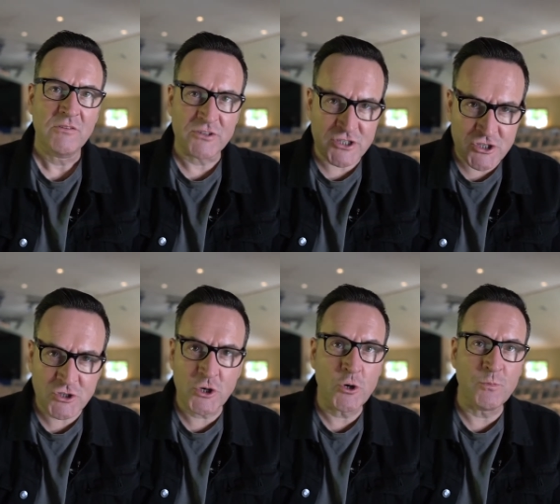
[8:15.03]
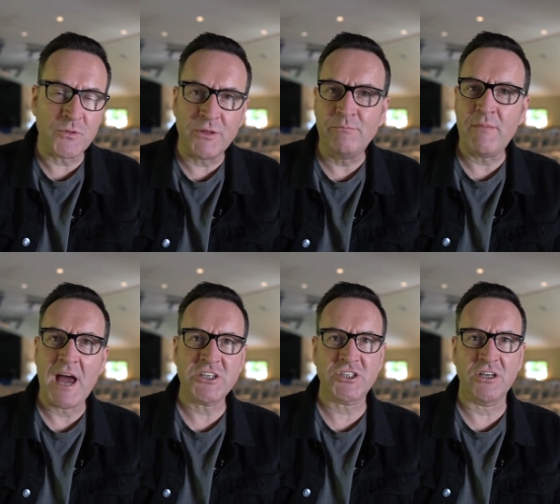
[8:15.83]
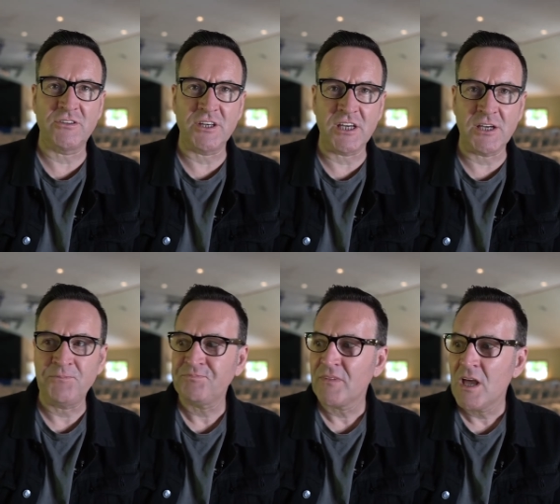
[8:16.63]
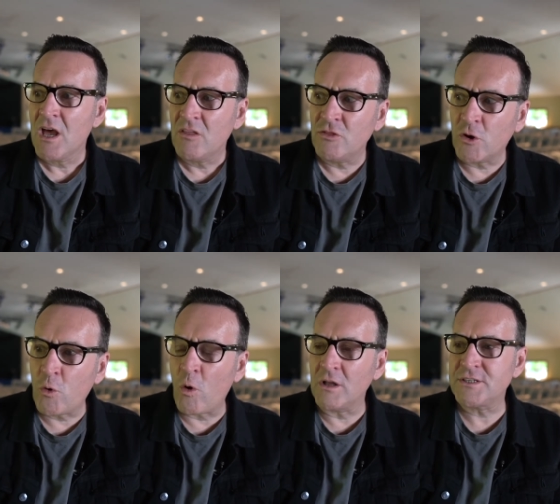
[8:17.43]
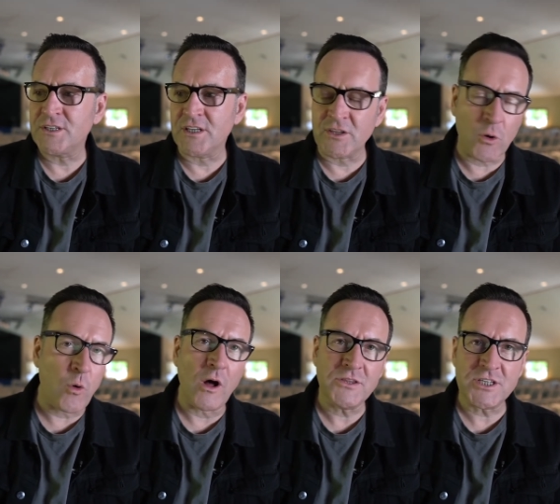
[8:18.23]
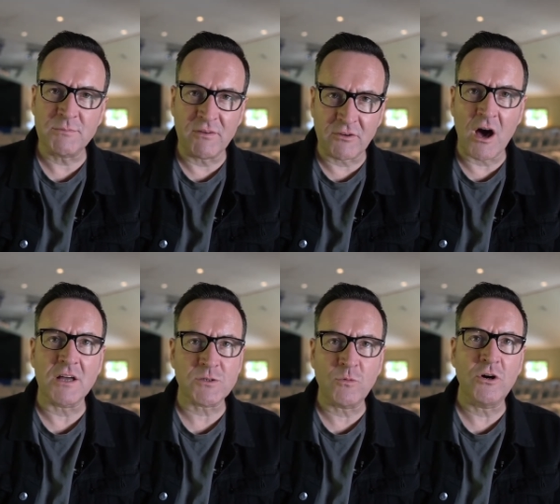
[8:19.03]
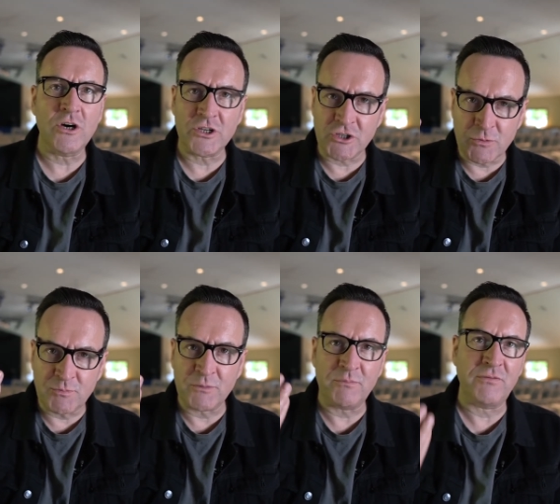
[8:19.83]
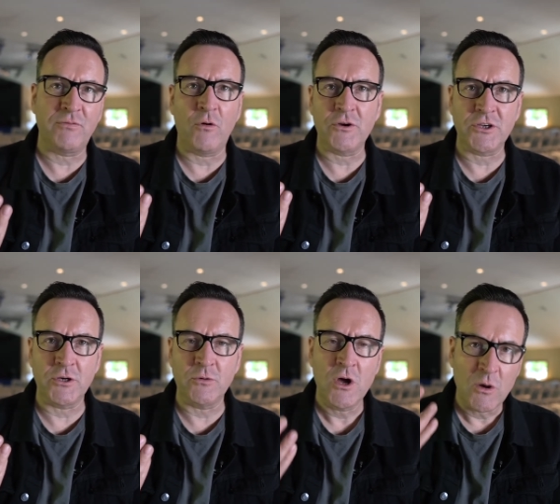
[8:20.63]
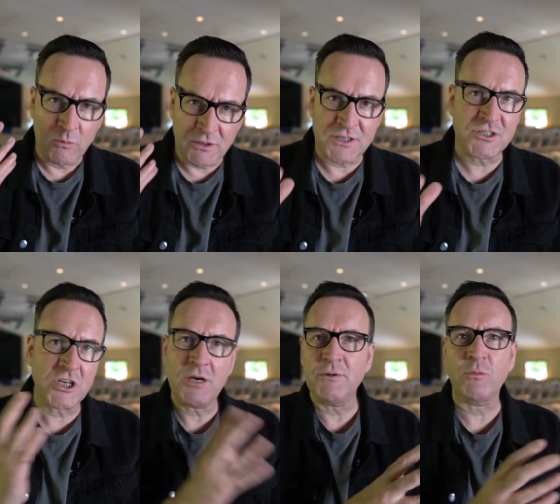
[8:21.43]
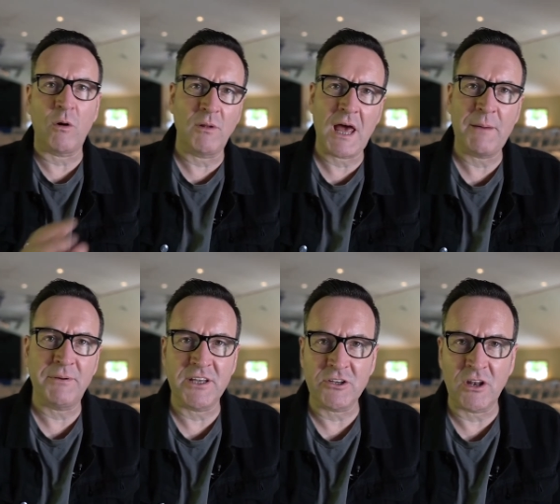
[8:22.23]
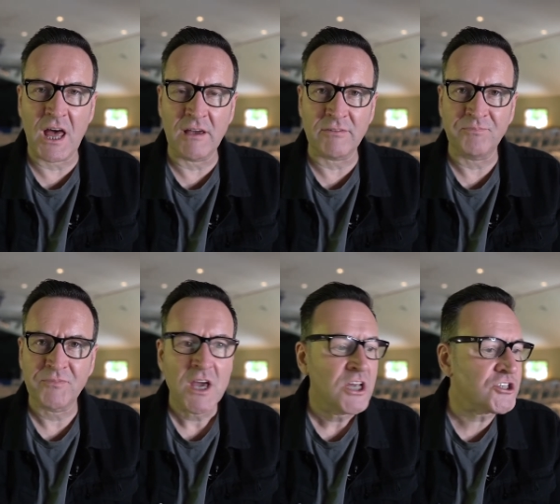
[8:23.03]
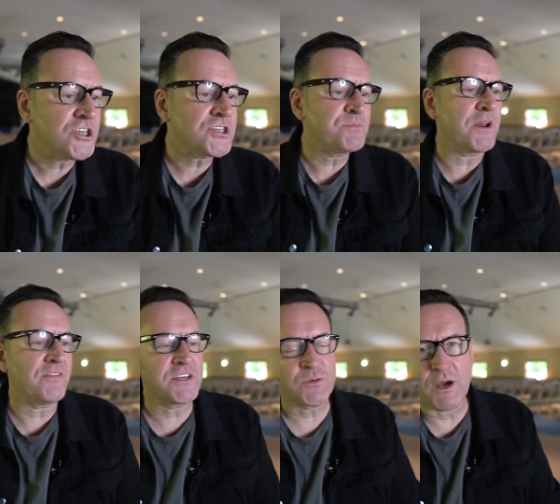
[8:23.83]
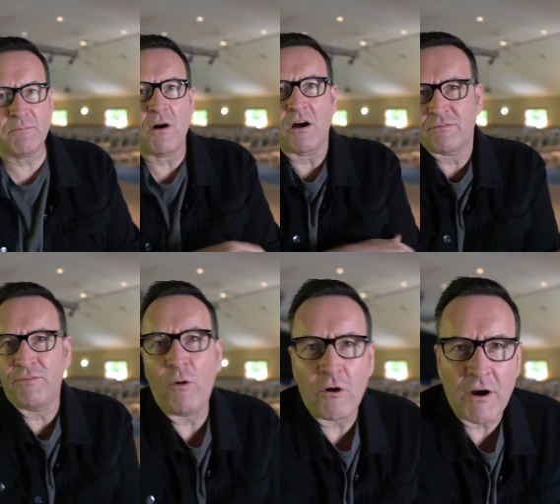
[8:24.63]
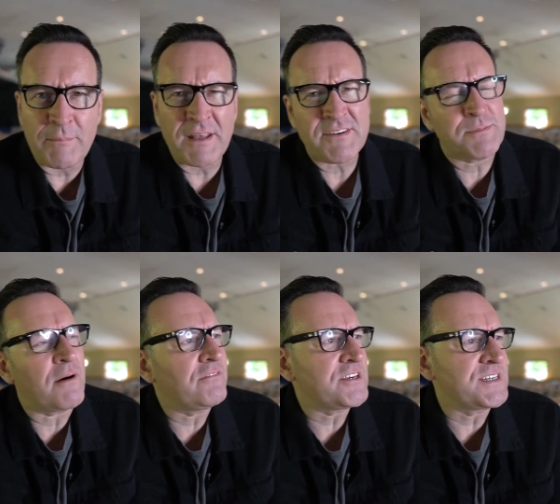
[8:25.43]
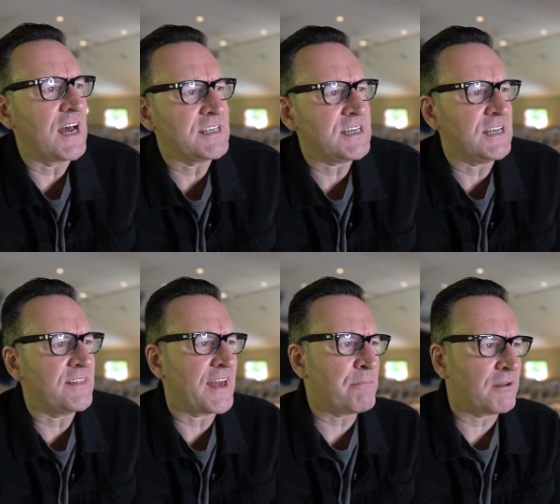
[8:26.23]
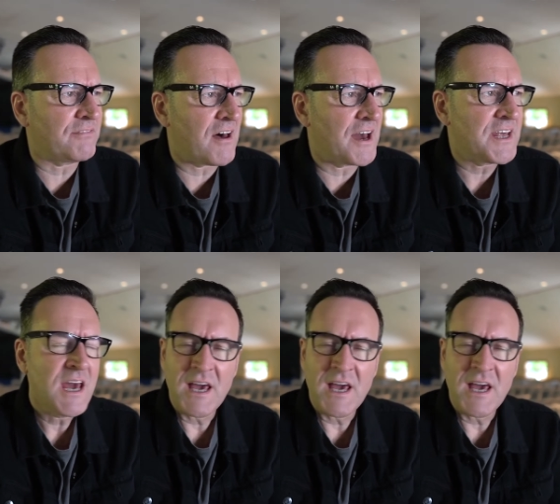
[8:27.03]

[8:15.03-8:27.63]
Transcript: The scoop, the measure, the quantity, the quantum of God's word you put before you will determine what will happen in your life. Jesus put it this way in Mark 4, I believe it's about verse 19 in the Amplifier.